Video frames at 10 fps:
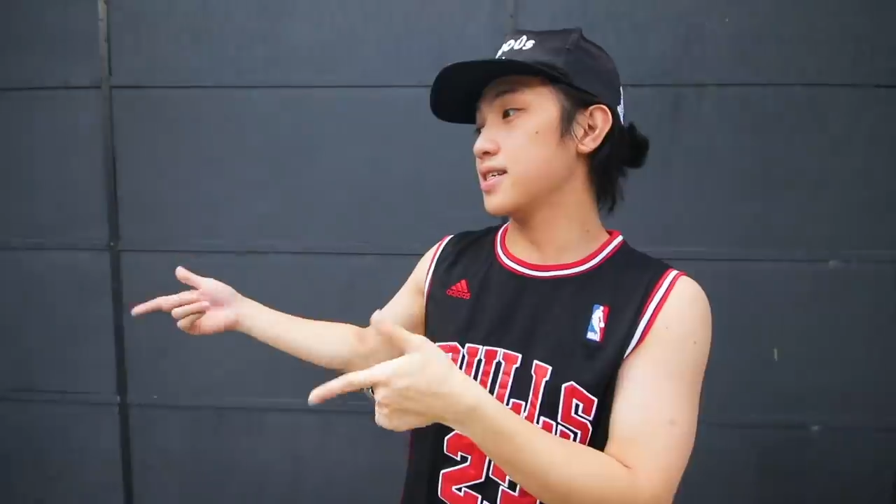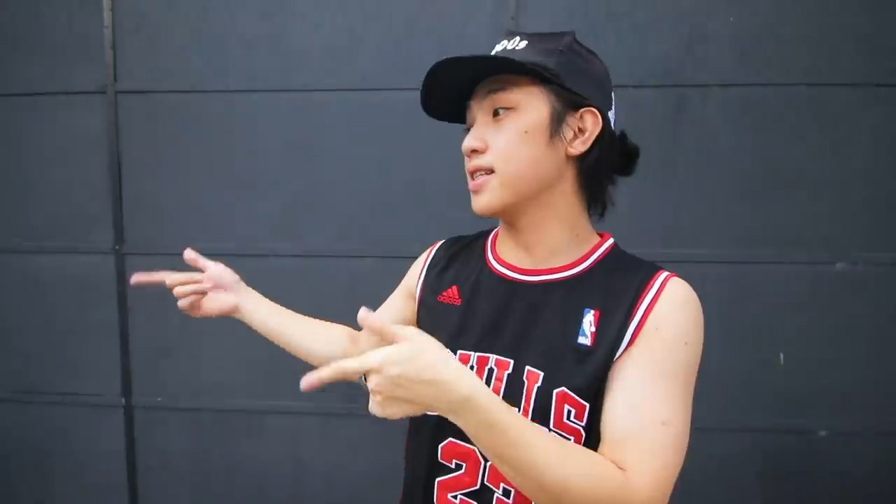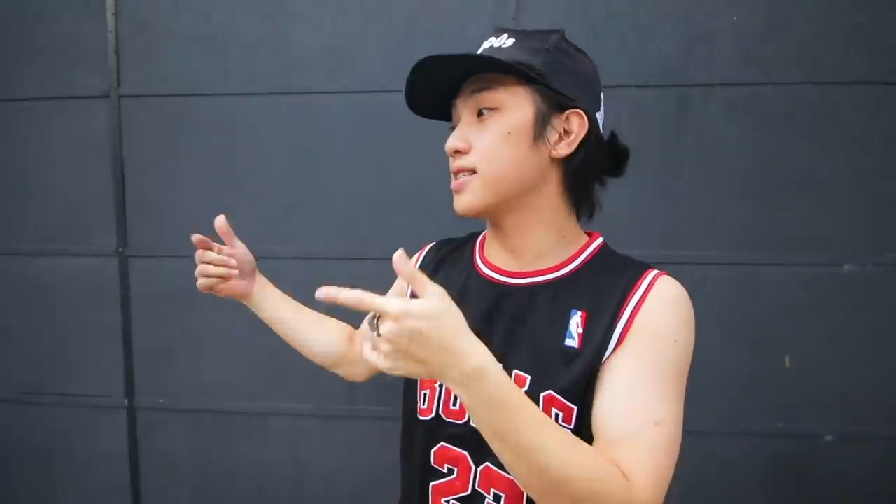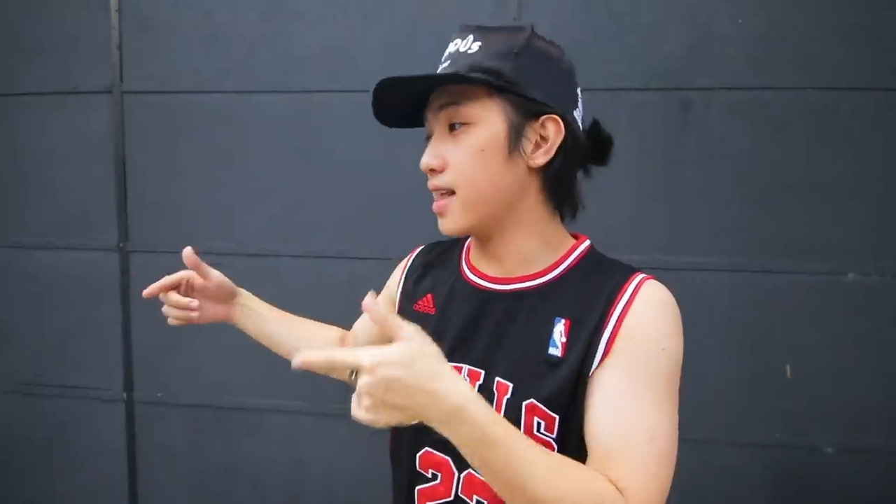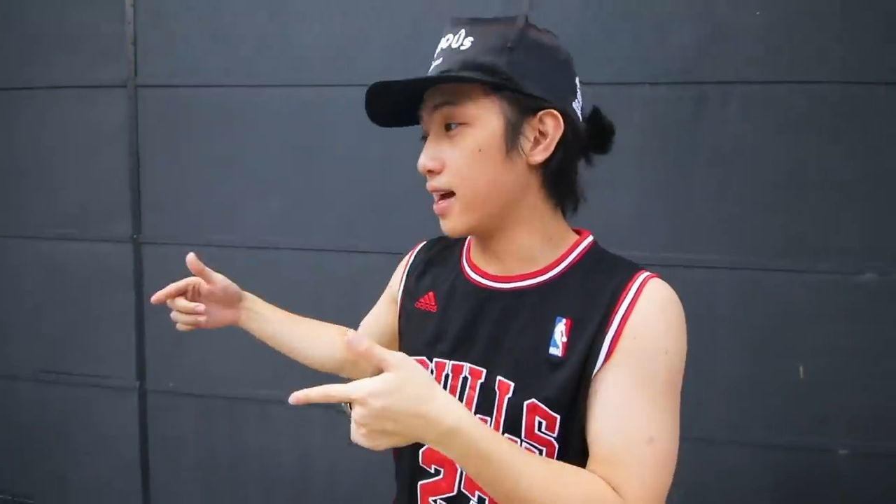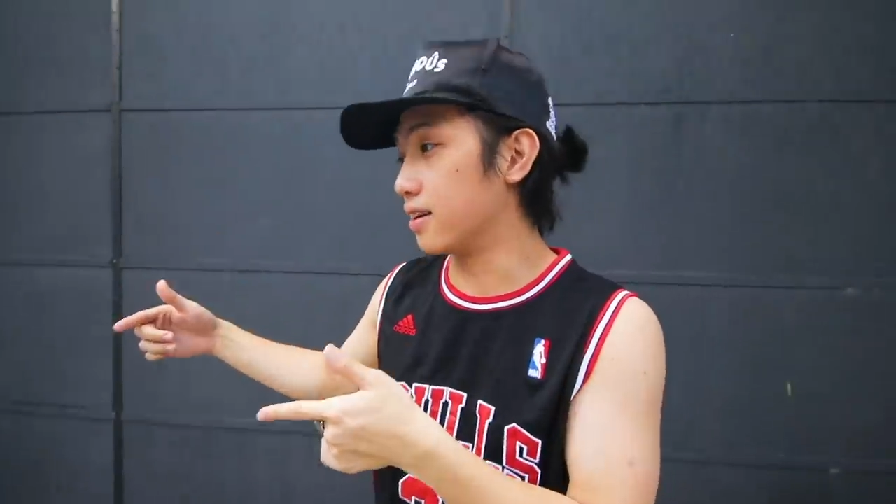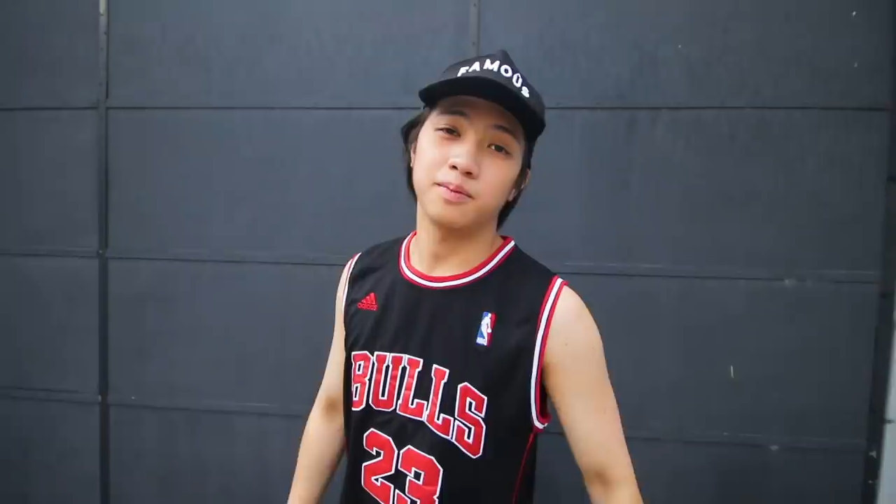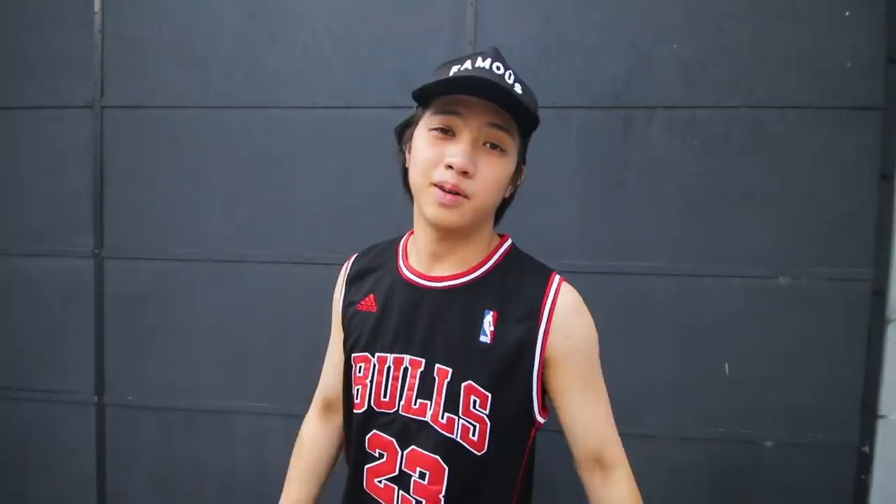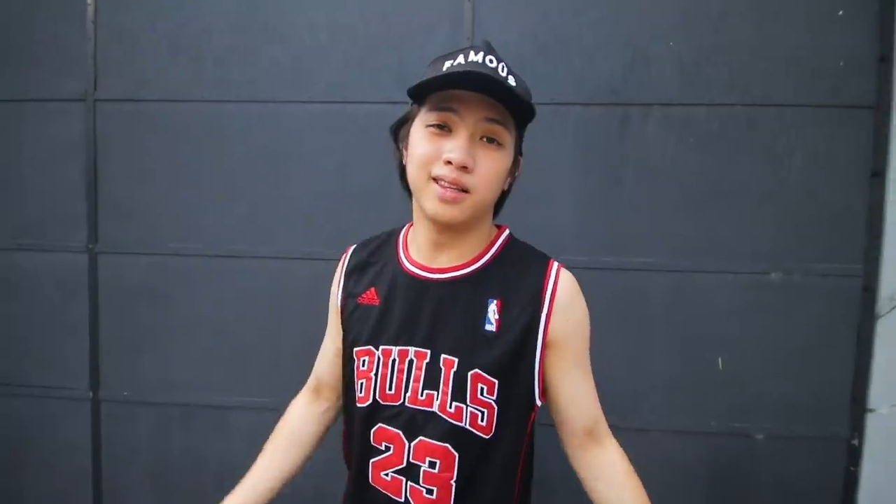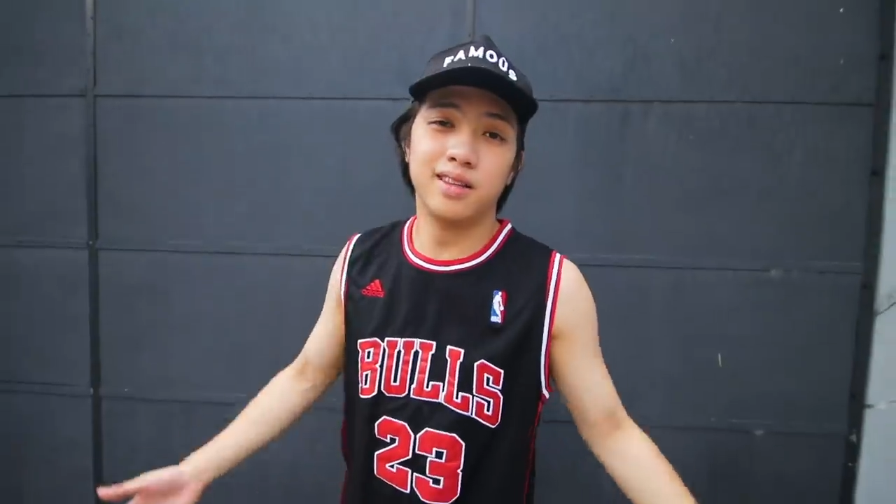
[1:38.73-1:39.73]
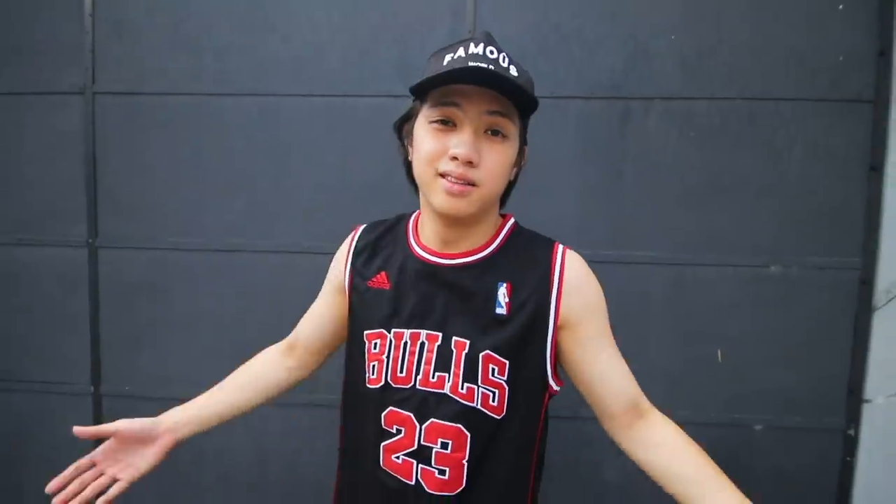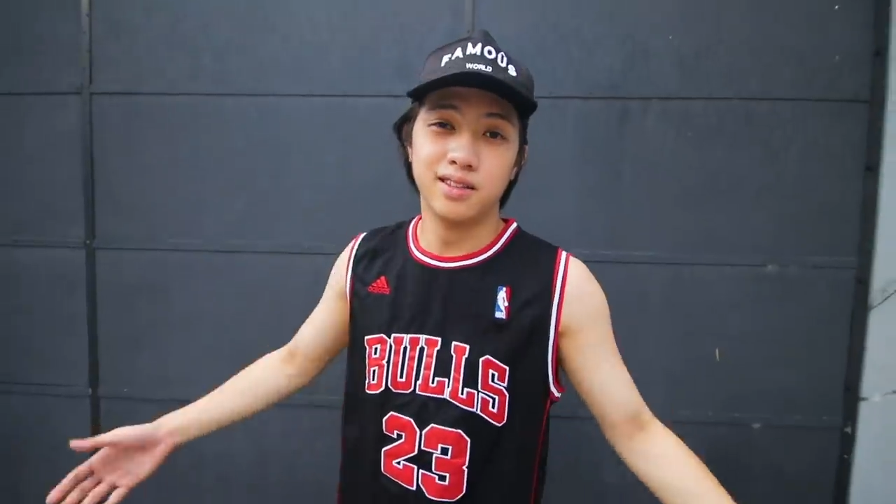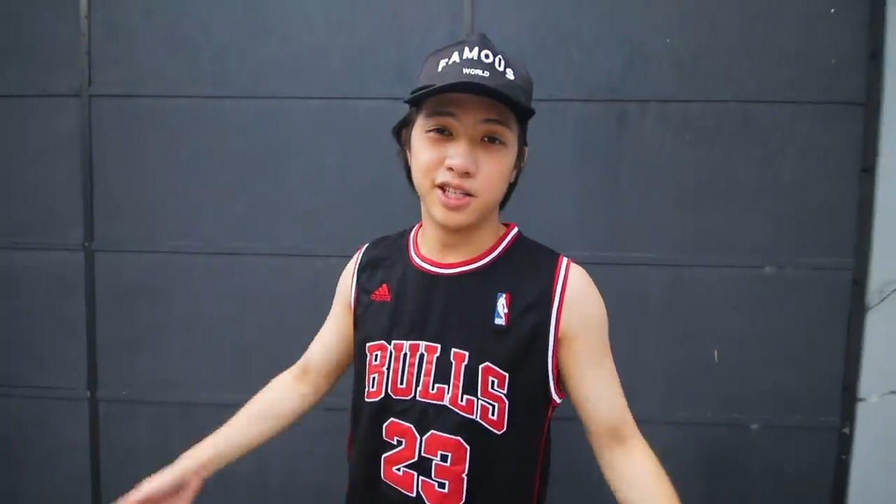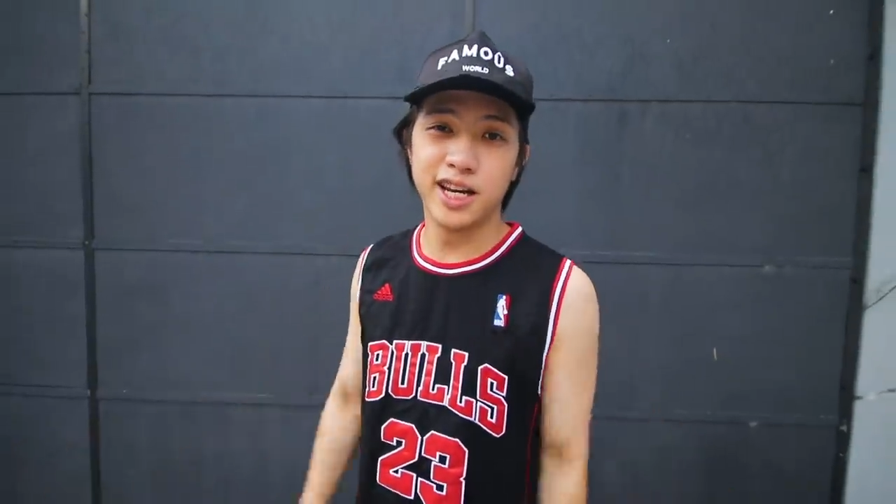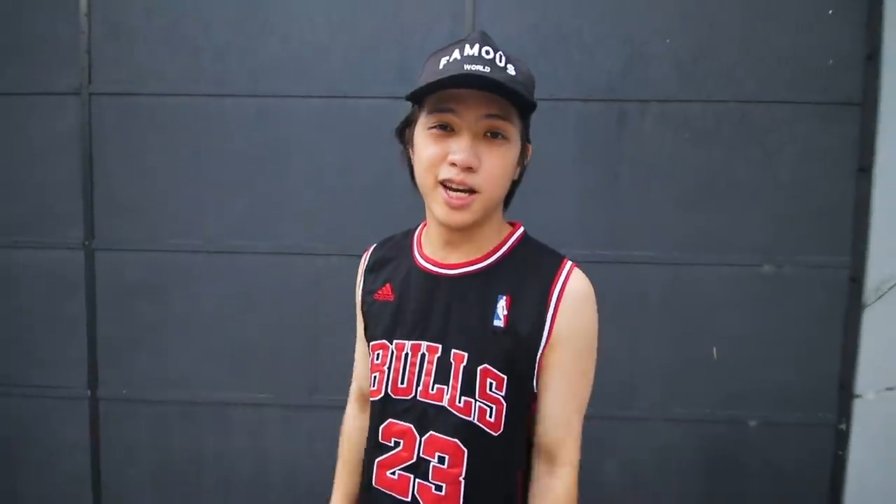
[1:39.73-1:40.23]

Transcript: since then, but she